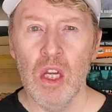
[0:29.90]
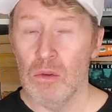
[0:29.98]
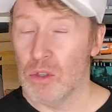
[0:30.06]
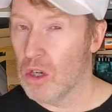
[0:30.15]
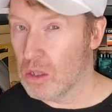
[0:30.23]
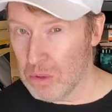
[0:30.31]
we
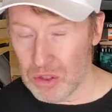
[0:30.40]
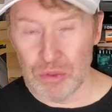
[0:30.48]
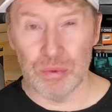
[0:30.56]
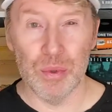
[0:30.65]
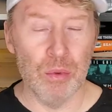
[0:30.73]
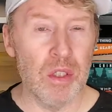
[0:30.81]
talked about
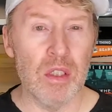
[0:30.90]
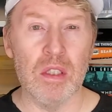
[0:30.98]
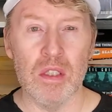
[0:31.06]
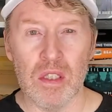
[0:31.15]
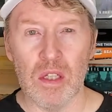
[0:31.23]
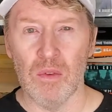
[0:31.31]
druids and
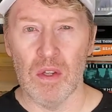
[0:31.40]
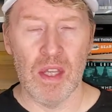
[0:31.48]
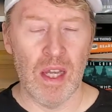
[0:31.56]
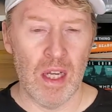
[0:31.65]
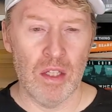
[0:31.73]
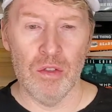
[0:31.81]
stuff like
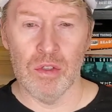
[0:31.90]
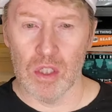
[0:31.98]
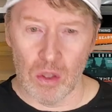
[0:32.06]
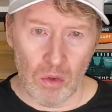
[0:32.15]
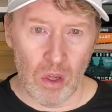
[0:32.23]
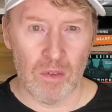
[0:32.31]
that, using a
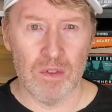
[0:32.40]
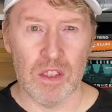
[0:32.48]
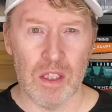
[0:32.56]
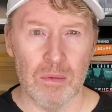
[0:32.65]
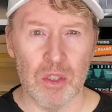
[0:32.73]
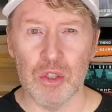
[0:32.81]
lot of
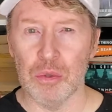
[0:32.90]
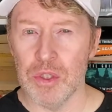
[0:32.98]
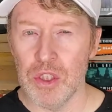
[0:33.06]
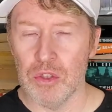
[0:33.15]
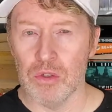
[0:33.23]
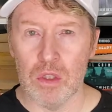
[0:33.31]
summoned
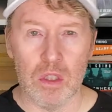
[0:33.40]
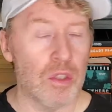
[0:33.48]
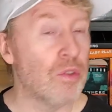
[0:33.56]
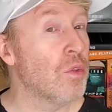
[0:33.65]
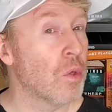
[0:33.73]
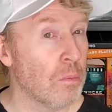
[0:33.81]
creatures to do
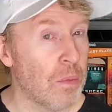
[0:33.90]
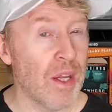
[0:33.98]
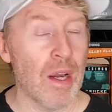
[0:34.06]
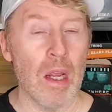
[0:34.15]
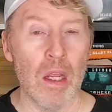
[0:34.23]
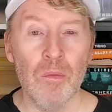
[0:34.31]
your
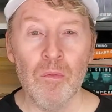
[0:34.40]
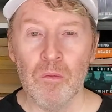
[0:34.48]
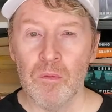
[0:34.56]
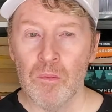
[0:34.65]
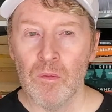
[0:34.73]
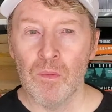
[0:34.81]
bidding.
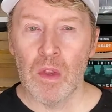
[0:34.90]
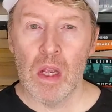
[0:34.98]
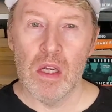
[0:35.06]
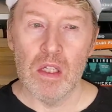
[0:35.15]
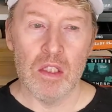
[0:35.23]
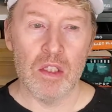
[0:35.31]

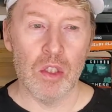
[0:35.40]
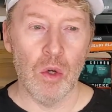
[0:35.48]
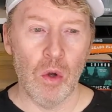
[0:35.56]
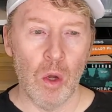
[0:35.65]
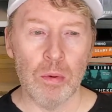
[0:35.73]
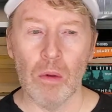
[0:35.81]
So
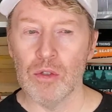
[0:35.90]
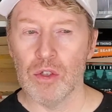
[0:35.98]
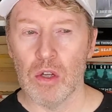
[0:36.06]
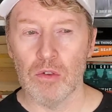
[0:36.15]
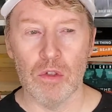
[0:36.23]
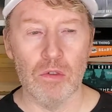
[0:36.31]
I'll probably try
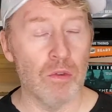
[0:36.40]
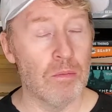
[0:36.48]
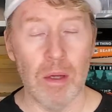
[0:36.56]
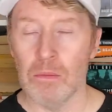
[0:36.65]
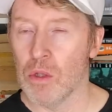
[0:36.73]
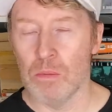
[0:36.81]
to
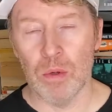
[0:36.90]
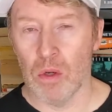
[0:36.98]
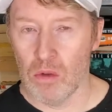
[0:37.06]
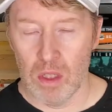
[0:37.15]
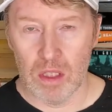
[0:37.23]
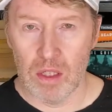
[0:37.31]
remember to put a
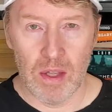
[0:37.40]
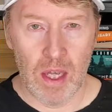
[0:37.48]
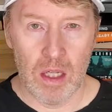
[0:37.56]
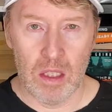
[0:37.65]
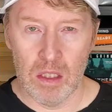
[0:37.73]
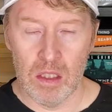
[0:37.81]
link to that
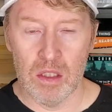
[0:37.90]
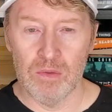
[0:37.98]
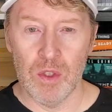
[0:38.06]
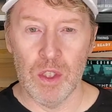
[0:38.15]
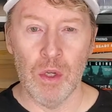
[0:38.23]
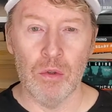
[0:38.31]
in this
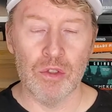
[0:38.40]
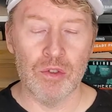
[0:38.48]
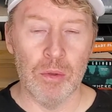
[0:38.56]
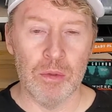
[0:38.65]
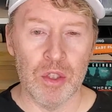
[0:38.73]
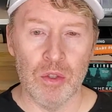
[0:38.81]
video
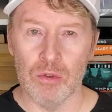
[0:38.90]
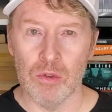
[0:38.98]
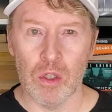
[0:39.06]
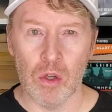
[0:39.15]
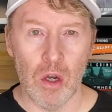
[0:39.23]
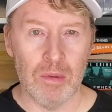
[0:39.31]
description or in the
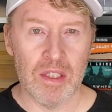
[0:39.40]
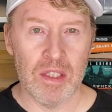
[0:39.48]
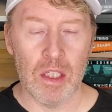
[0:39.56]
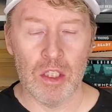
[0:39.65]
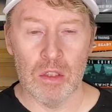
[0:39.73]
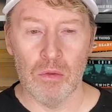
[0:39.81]
comment
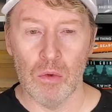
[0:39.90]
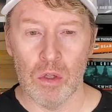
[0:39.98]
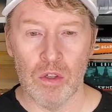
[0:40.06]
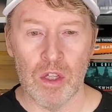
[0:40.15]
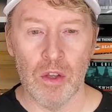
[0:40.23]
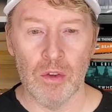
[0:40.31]
section, one or
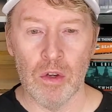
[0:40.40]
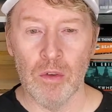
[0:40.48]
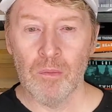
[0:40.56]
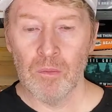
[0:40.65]
the other.